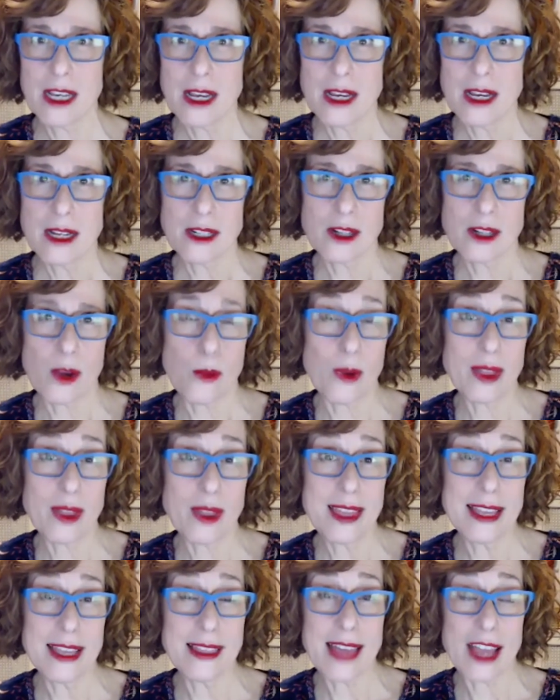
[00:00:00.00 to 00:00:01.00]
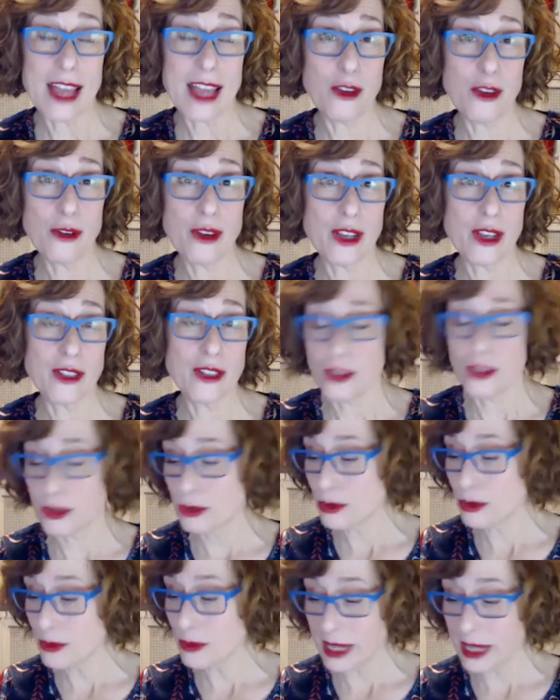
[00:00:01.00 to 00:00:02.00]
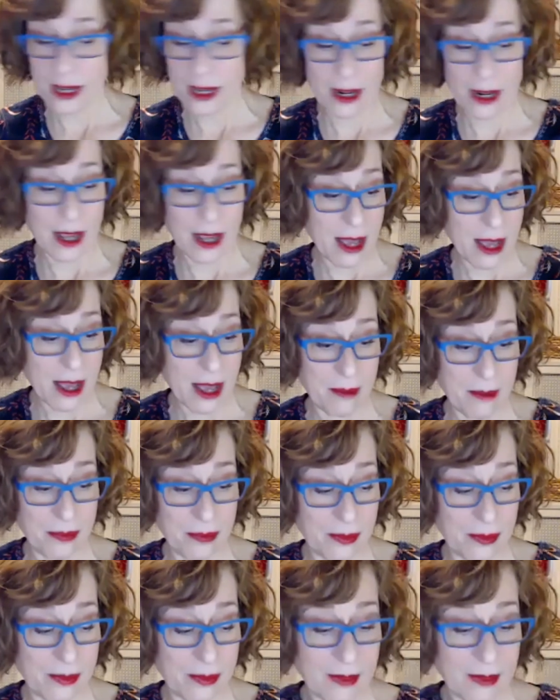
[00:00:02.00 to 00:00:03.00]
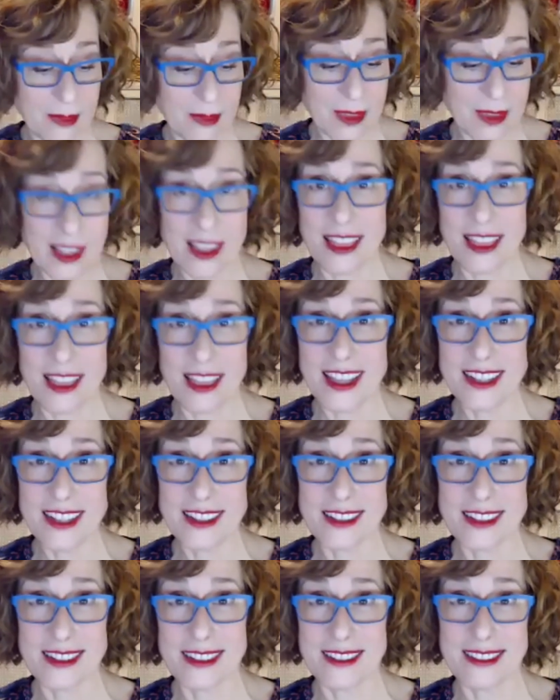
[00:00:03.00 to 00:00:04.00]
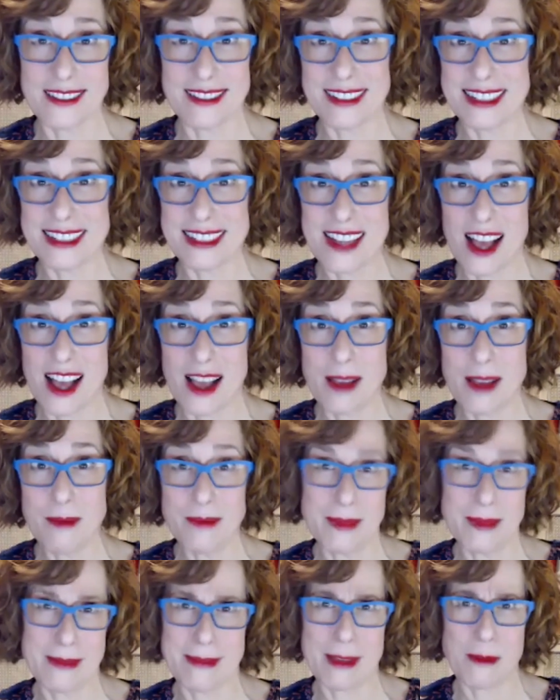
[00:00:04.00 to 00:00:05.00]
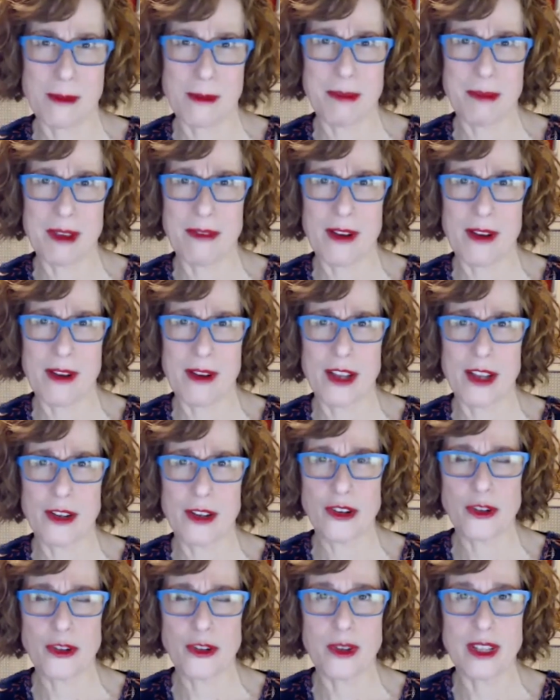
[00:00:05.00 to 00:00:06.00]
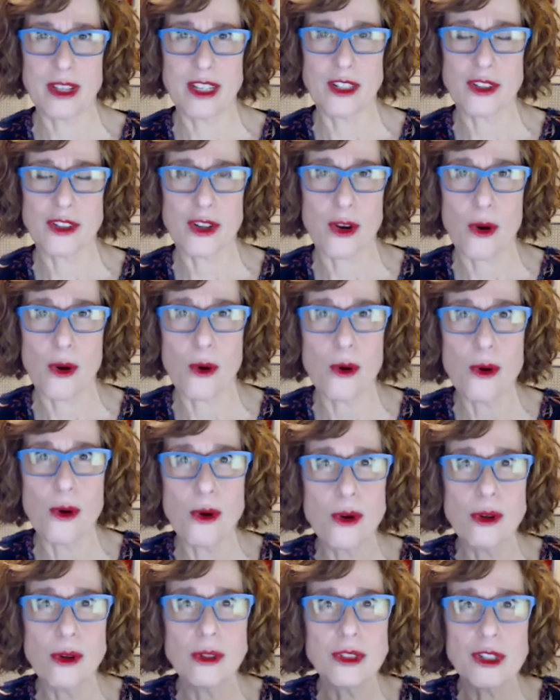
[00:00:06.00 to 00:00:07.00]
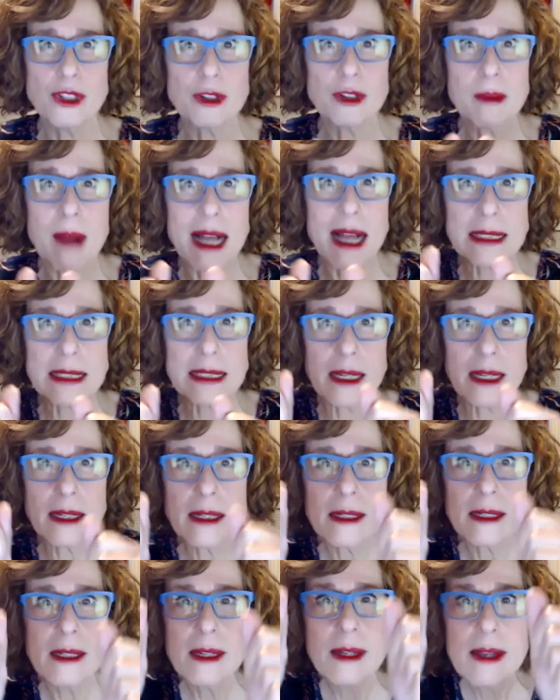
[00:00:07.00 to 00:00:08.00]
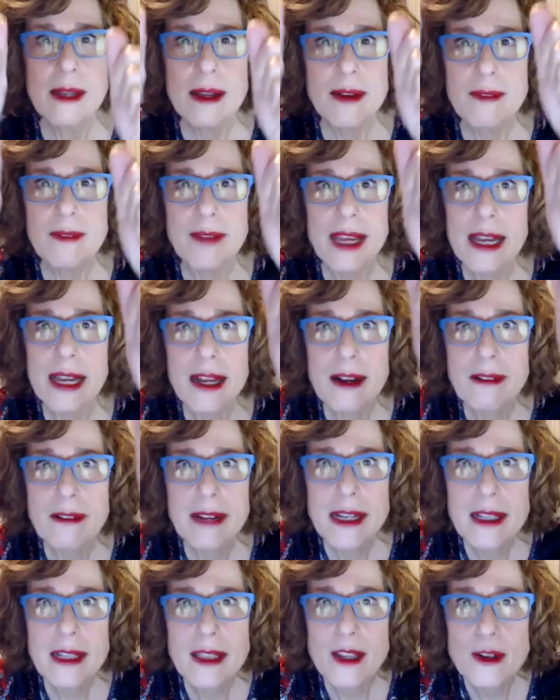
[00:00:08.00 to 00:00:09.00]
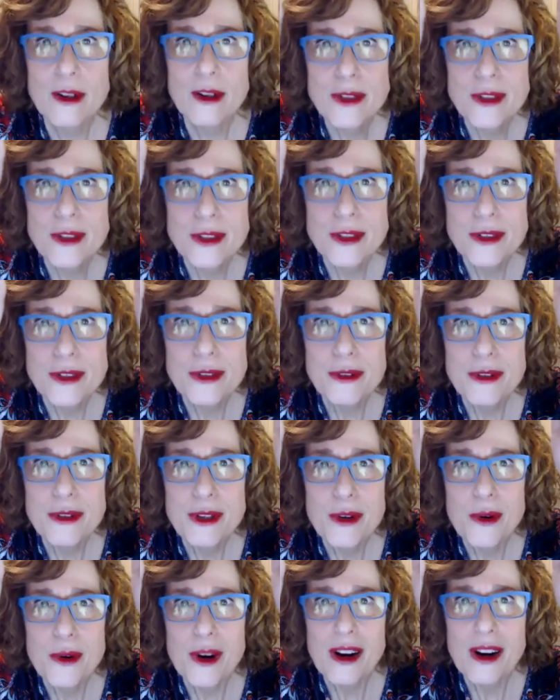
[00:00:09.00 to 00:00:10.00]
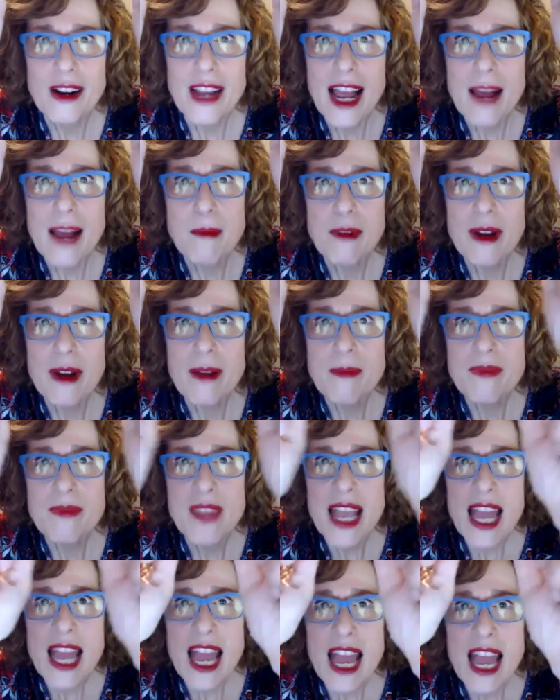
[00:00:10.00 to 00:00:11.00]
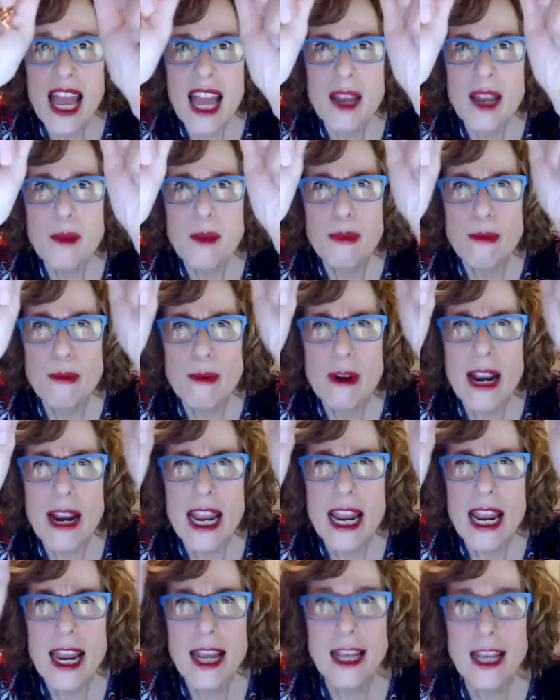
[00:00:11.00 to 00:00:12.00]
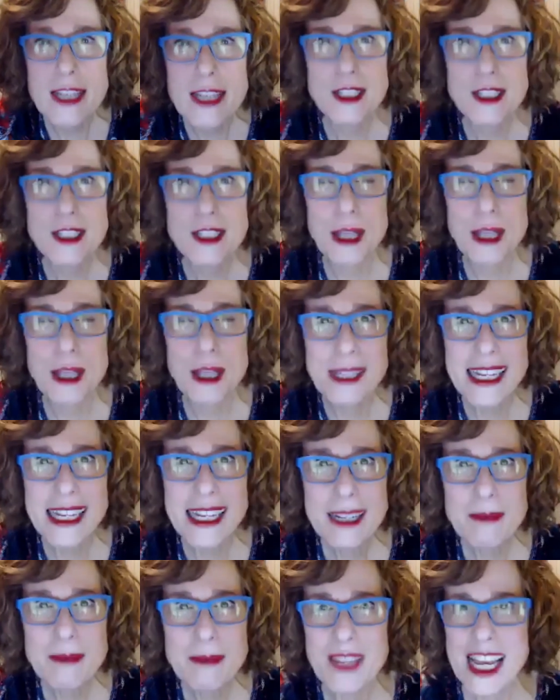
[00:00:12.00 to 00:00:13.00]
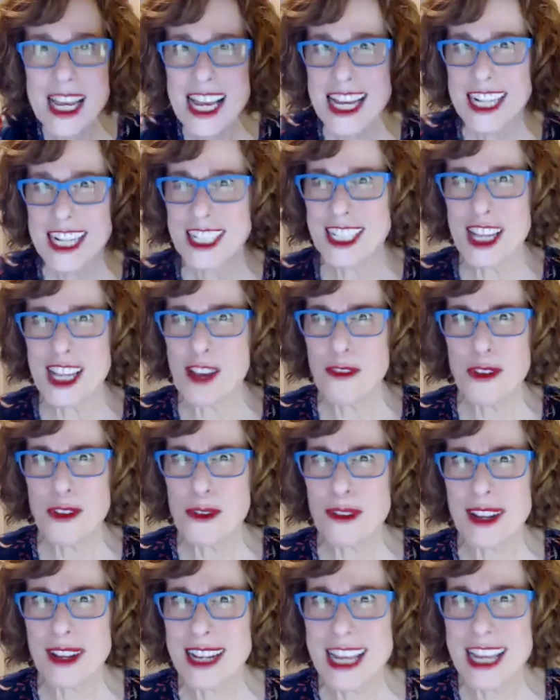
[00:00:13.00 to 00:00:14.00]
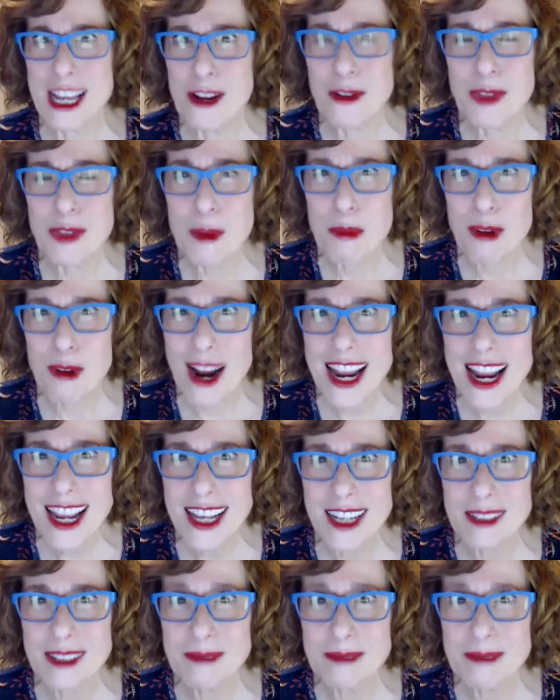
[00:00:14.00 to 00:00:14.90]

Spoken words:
So one thing that you can do in this time that would be very unusual is to hold your matzah very close to your camera and break it slowly. See if you can hear the break.